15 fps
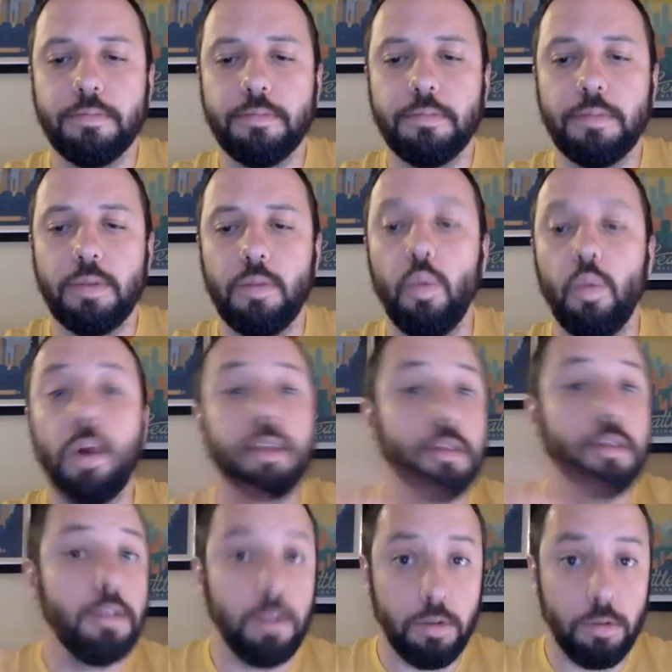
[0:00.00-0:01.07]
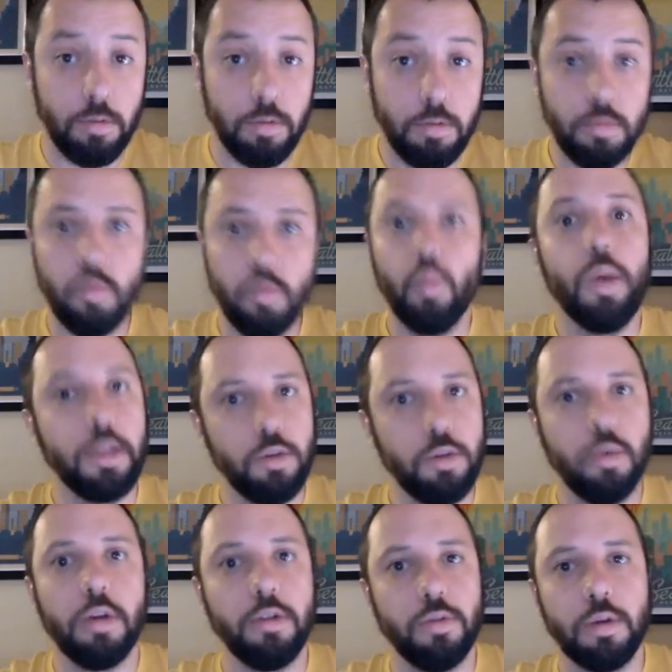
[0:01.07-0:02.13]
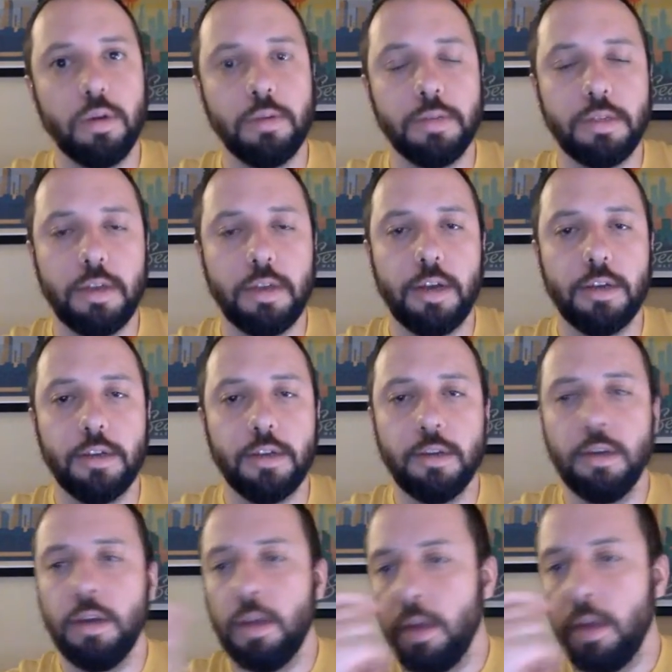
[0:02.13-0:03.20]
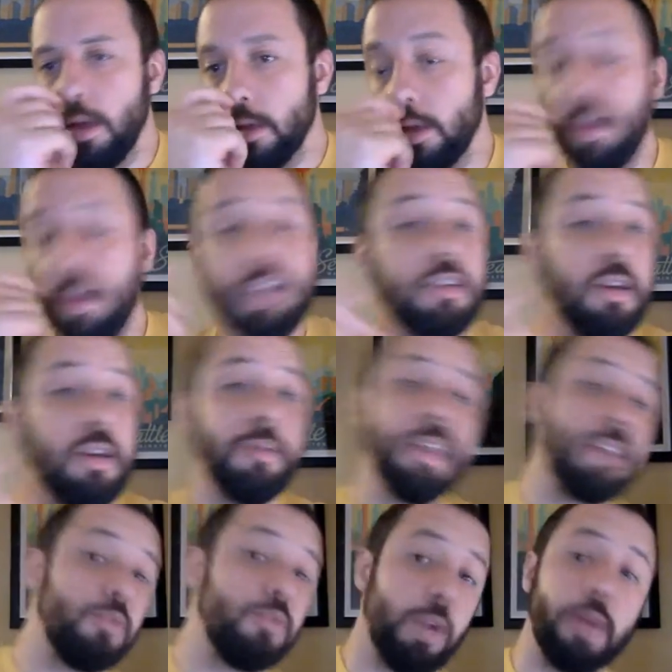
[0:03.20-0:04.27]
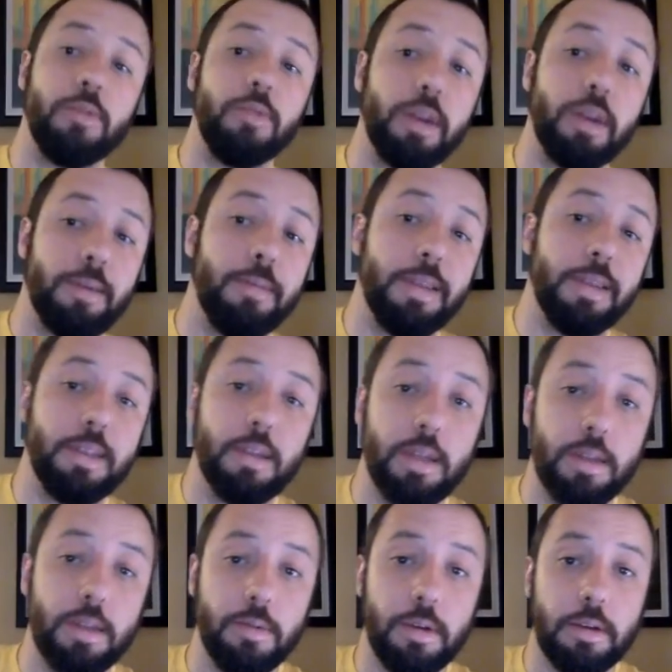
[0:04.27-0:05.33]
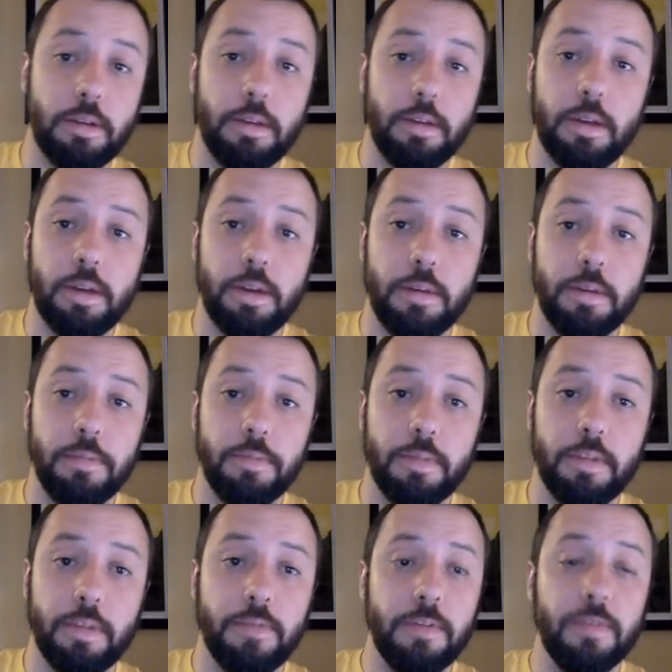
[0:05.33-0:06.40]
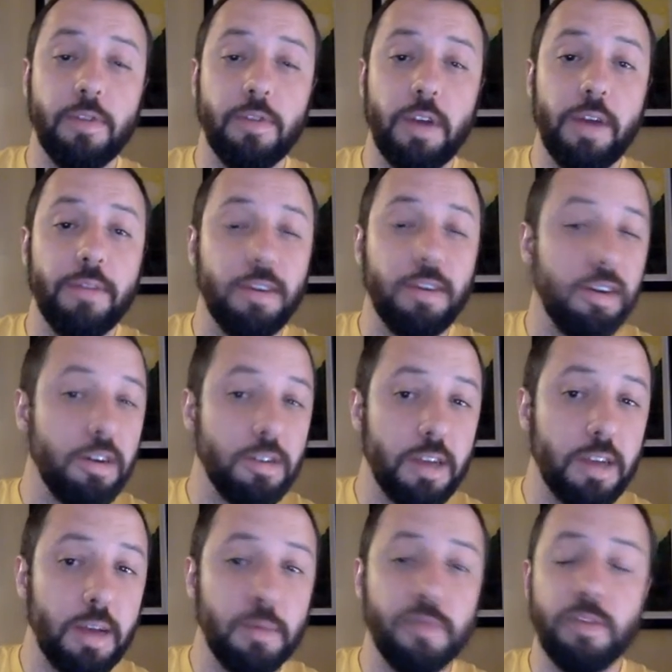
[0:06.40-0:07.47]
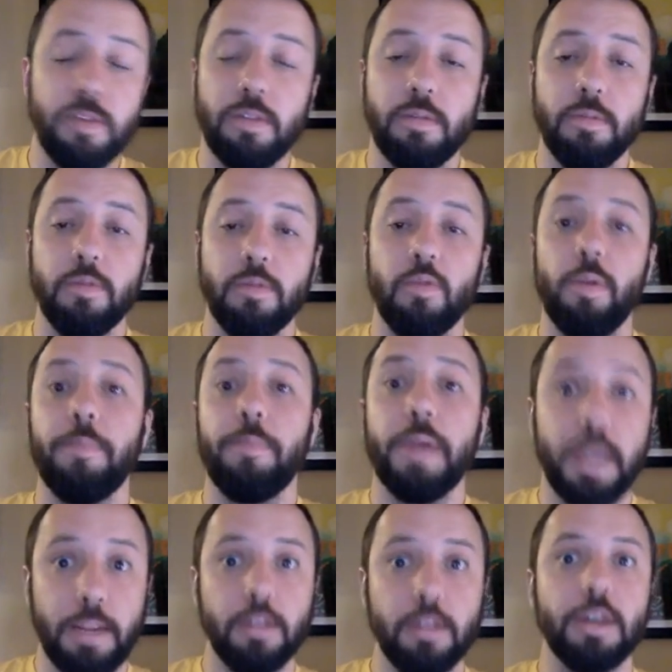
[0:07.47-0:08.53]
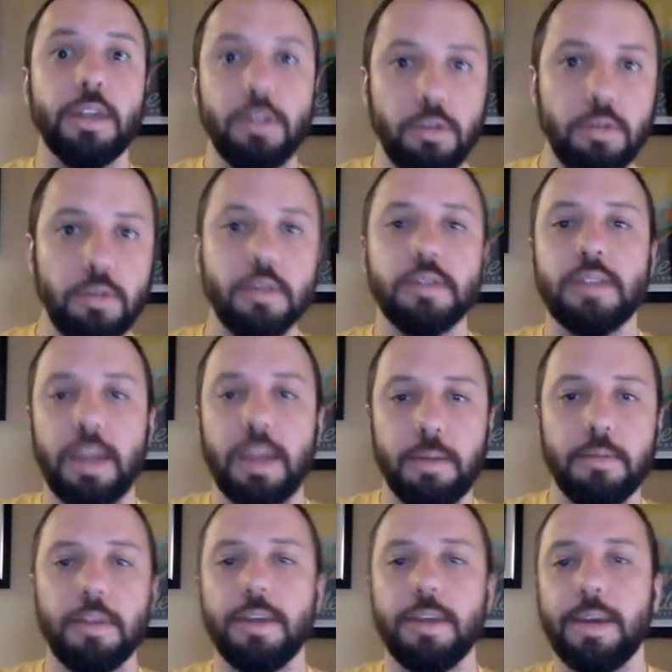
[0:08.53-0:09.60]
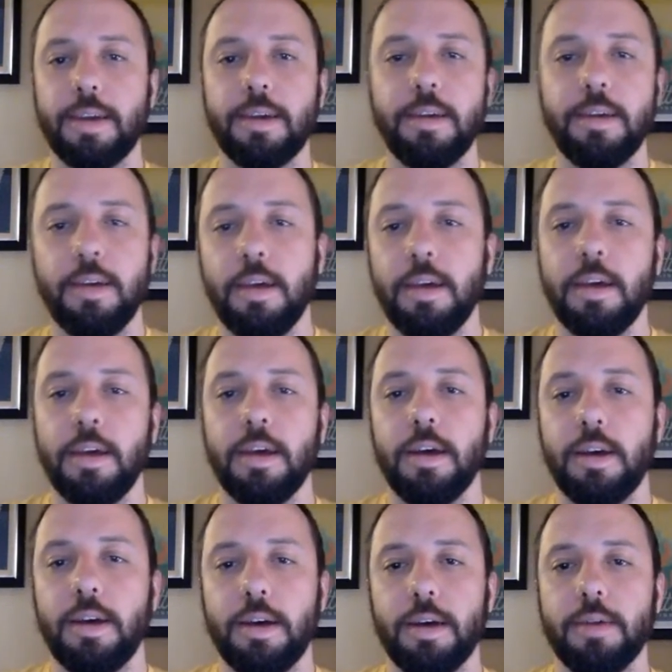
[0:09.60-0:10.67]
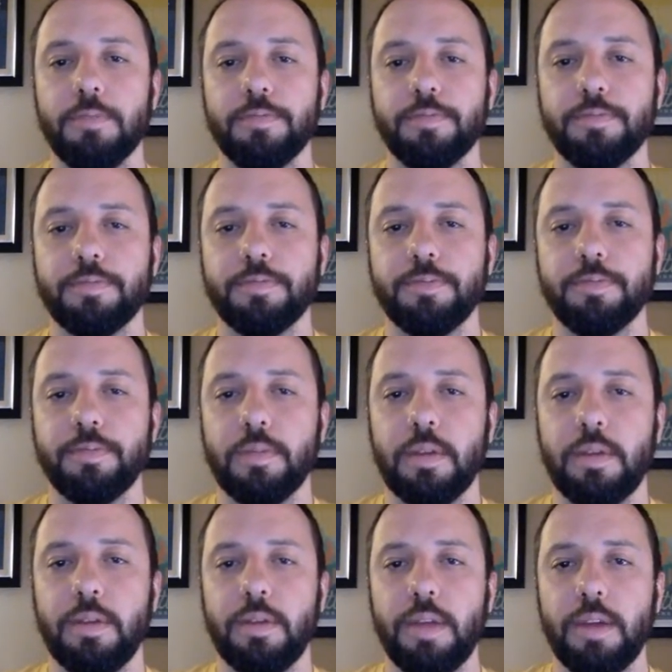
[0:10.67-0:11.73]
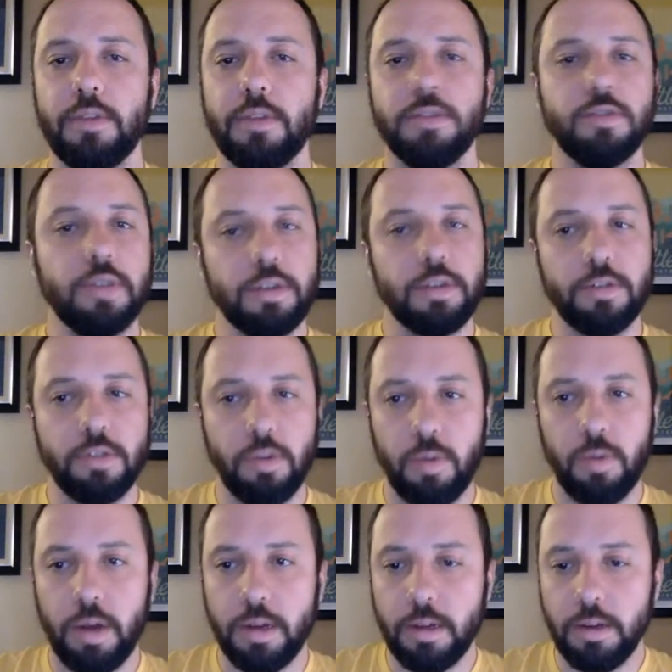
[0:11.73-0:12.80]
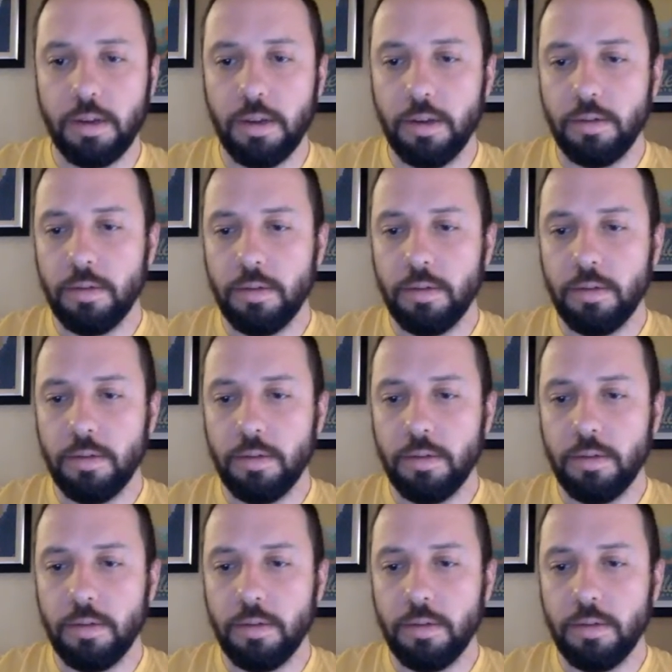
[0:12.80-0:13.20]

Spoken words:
what to do when you are doing a massage. So that's what I would recommend anyway. If you're having a hard time, if you repeatedly do the same thing that your instructors don't want you to do,